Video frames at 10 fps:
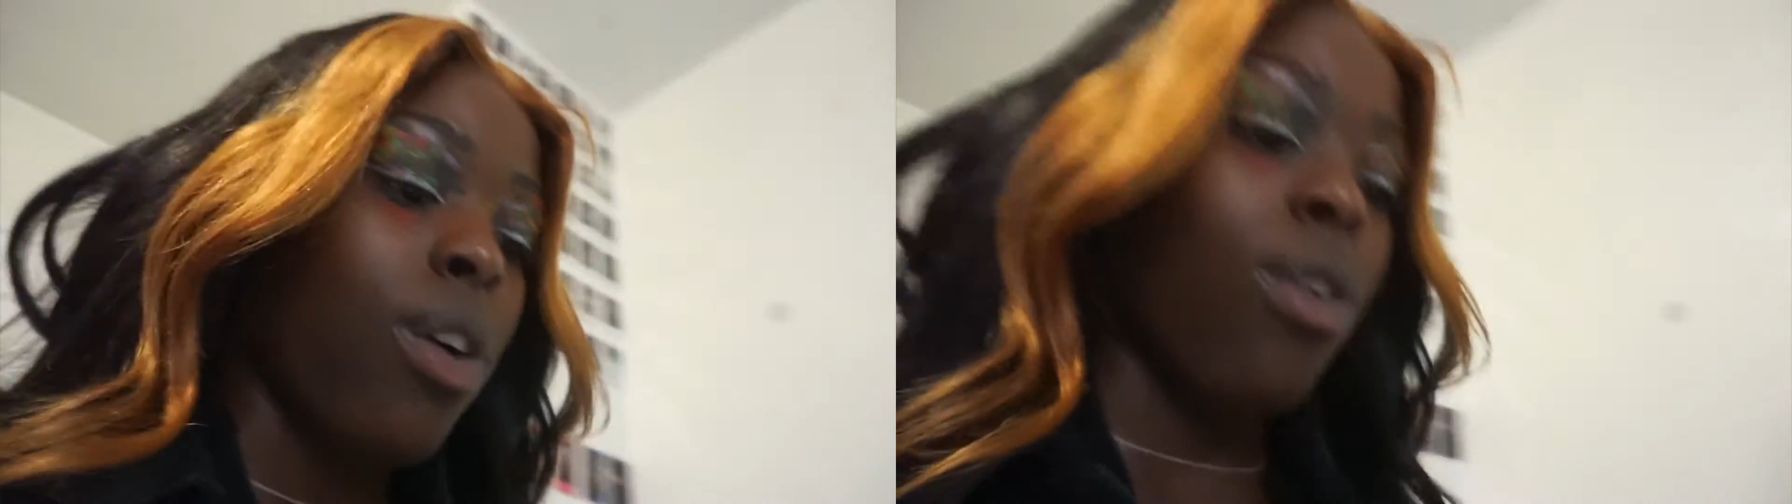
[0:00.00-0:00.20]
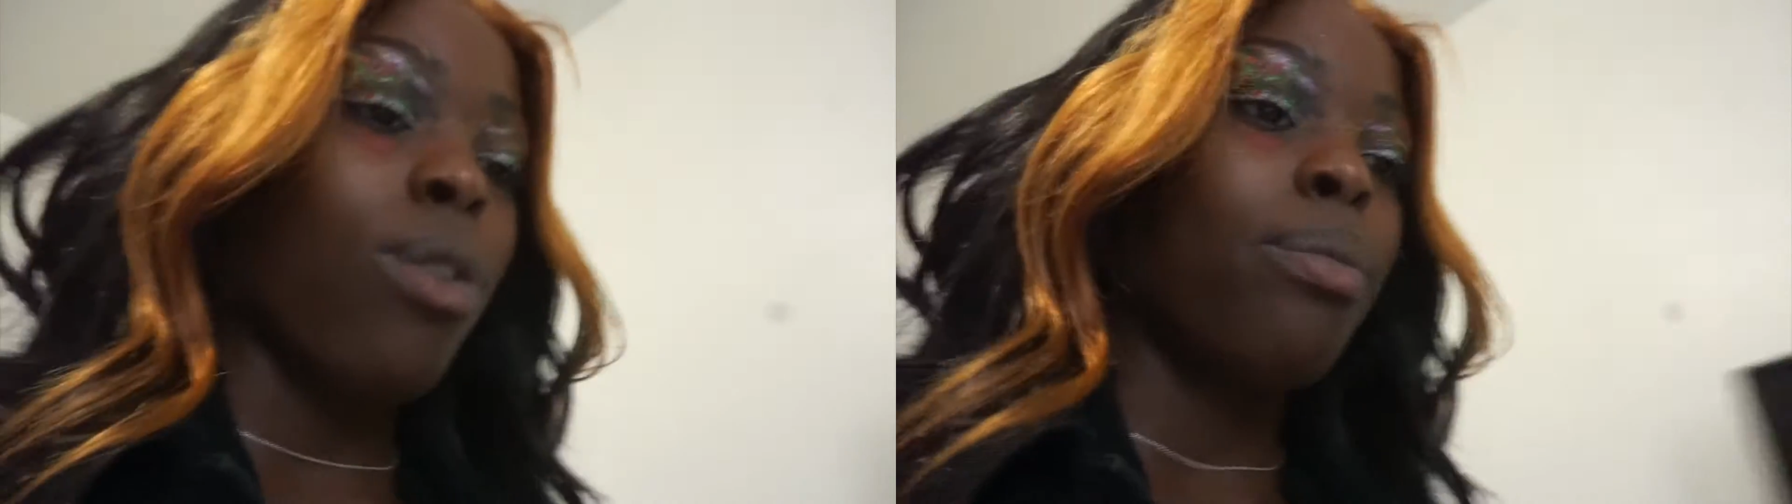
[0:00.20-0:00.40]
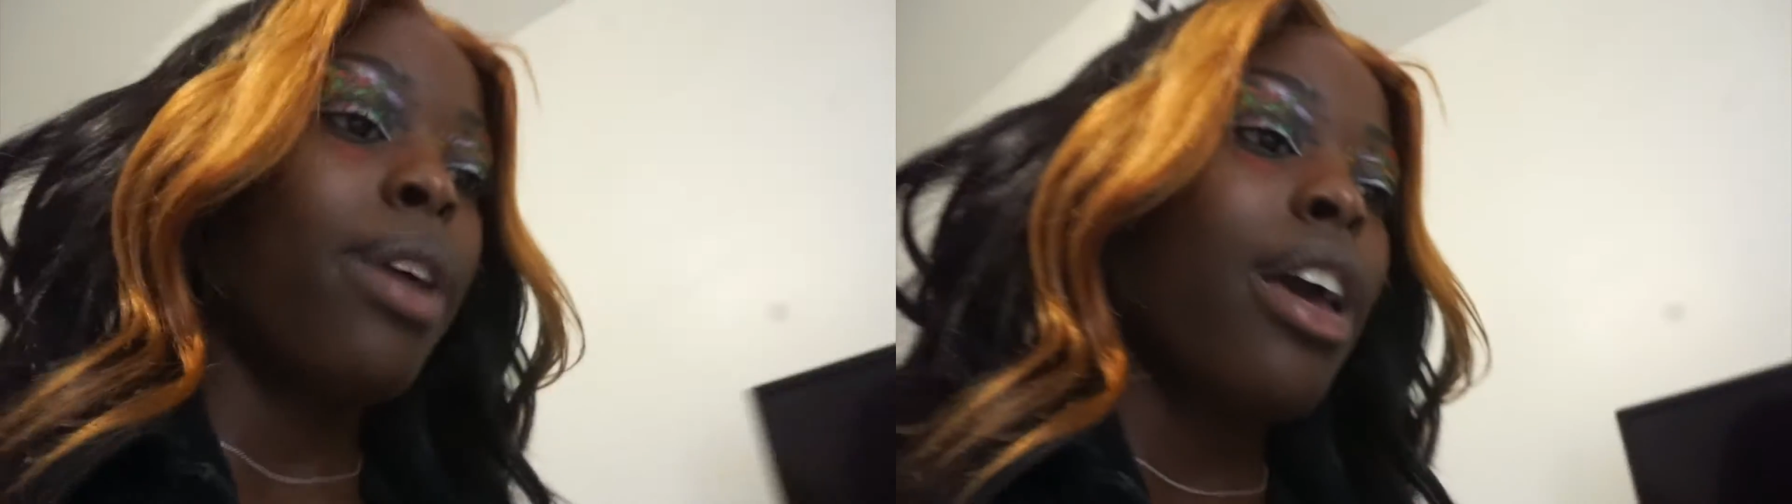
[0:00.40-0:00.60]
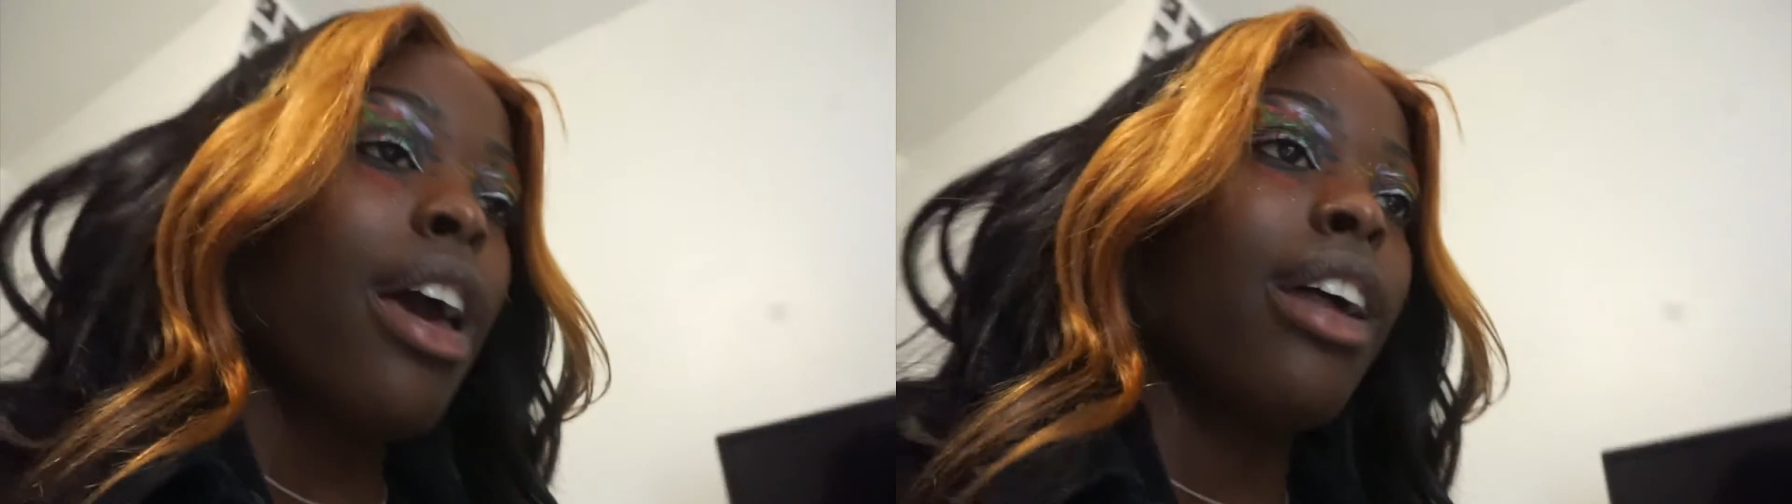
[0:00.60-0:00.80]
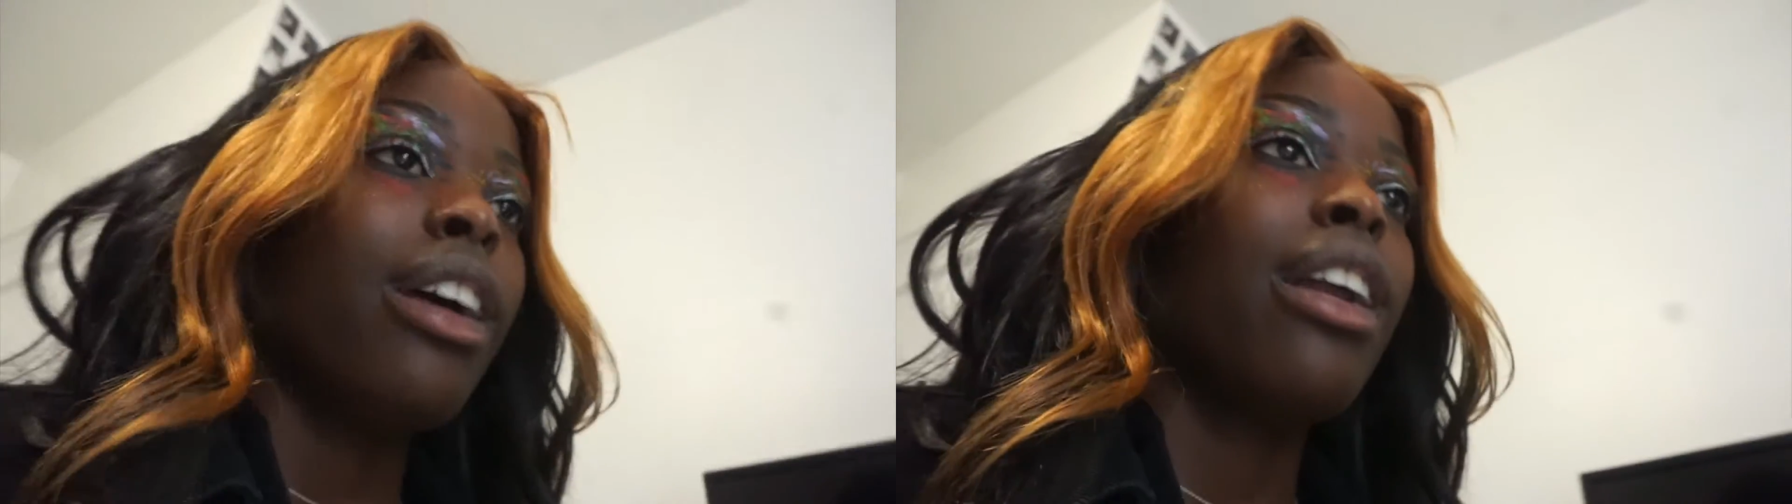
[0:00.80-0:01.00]
home
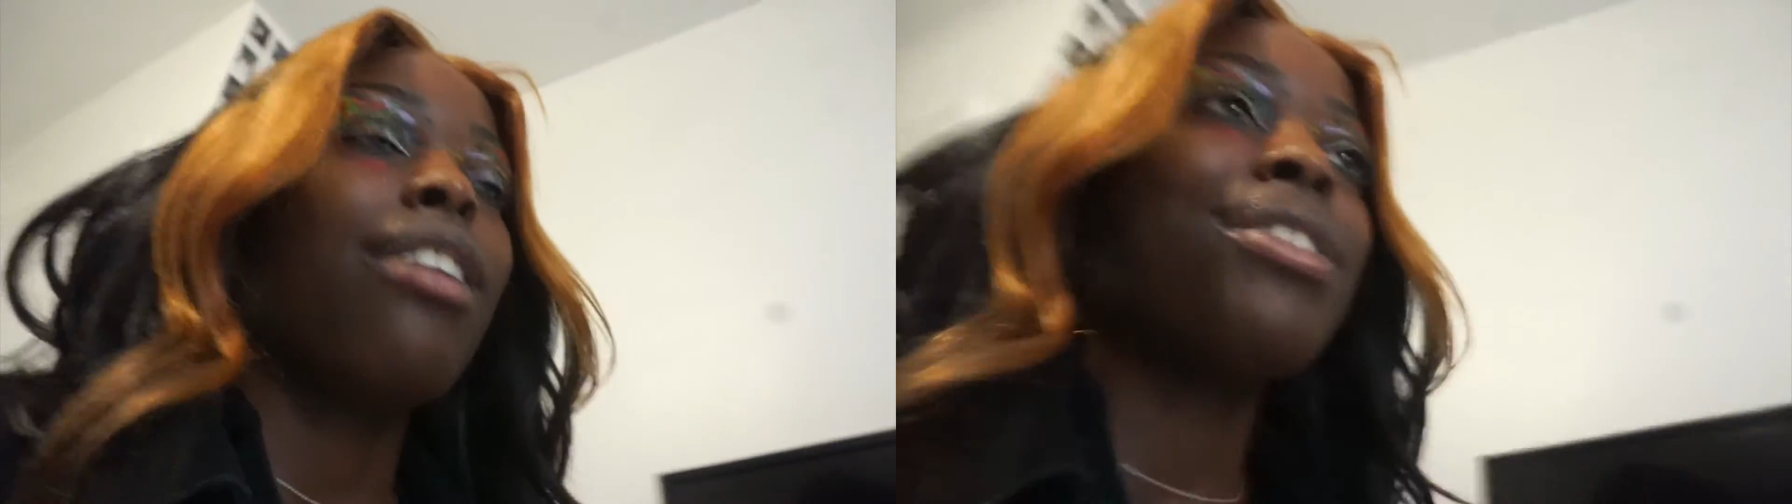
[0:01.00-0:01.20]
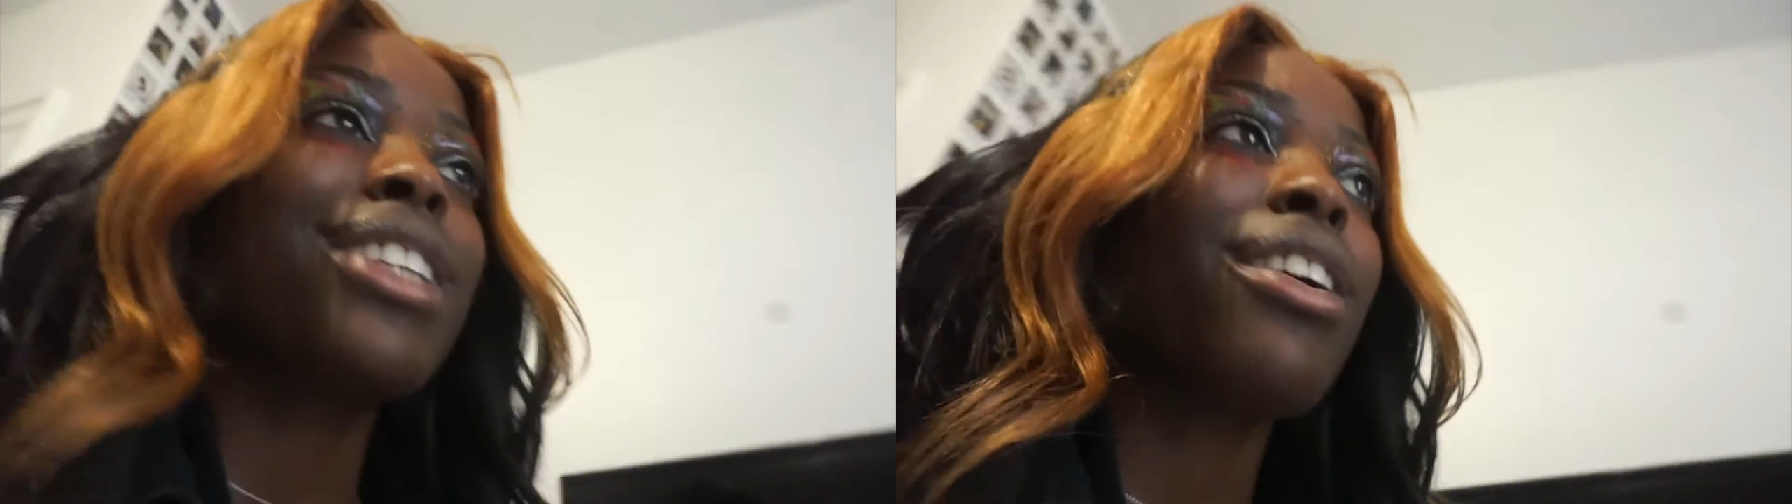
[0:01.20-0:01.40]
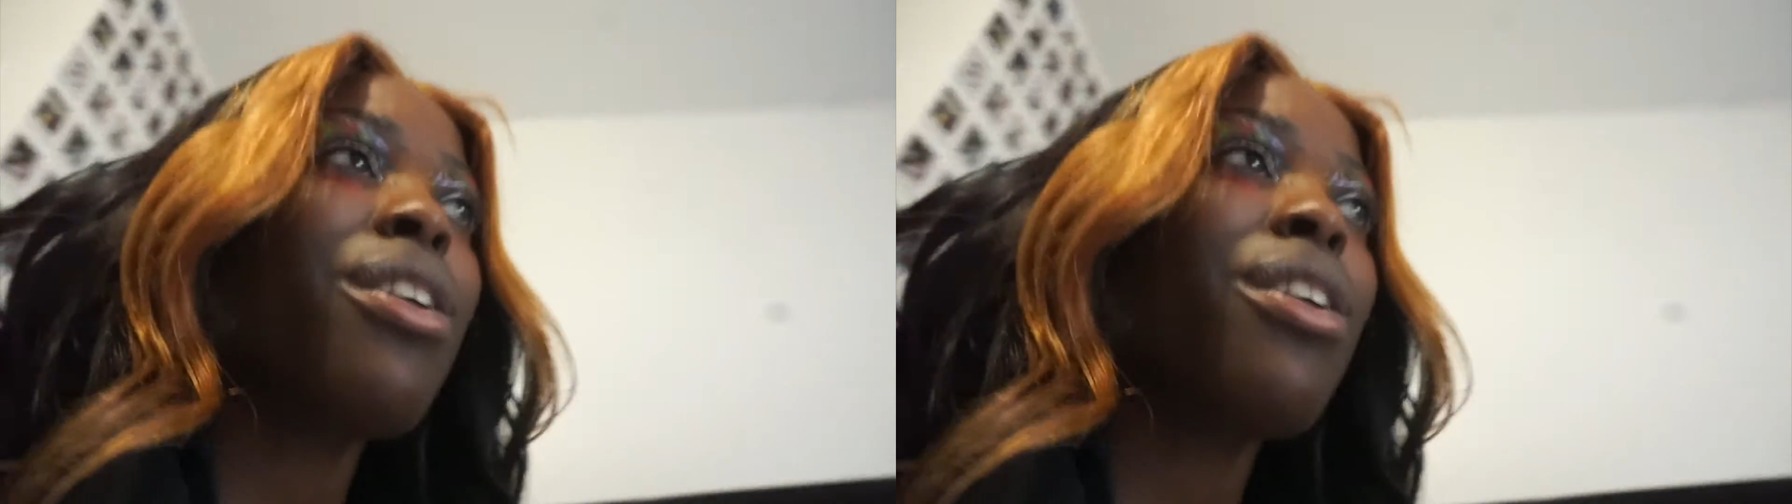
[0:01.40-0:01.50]
and I was like,